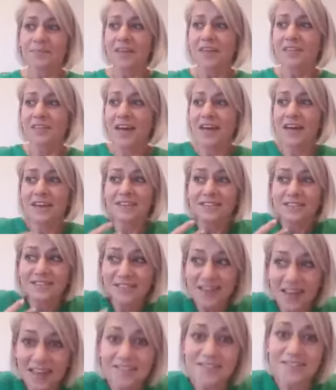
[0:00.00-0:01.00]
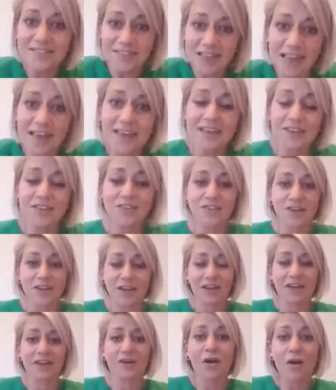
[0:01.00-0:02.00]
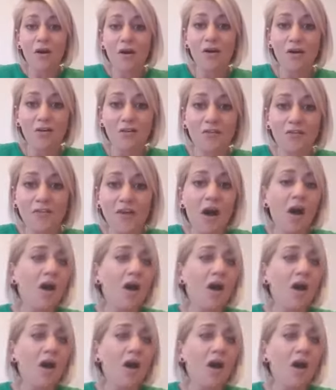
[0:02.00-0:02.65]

that dense energy of,